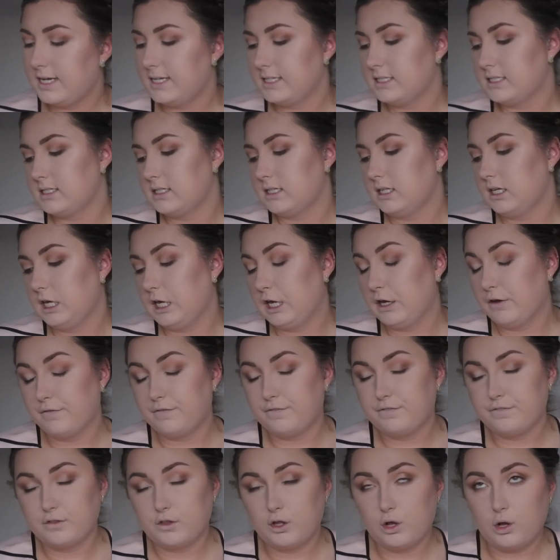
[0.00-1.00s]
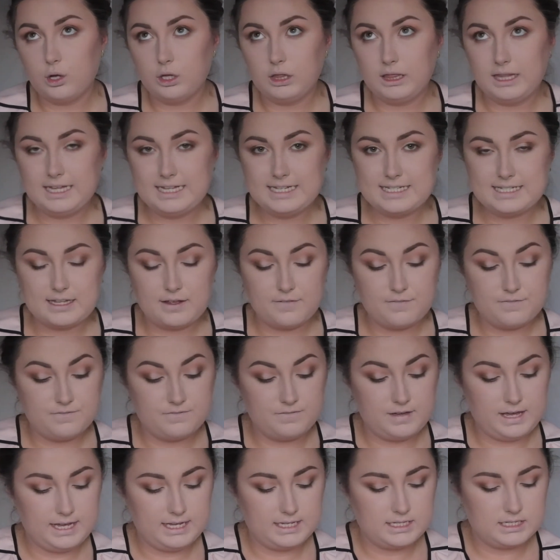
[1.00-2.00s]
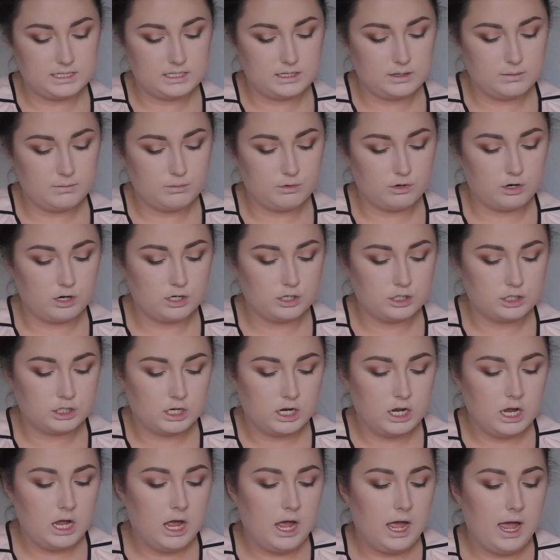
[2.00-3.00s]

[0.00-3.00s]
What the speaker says: It's the Flawless Face brush,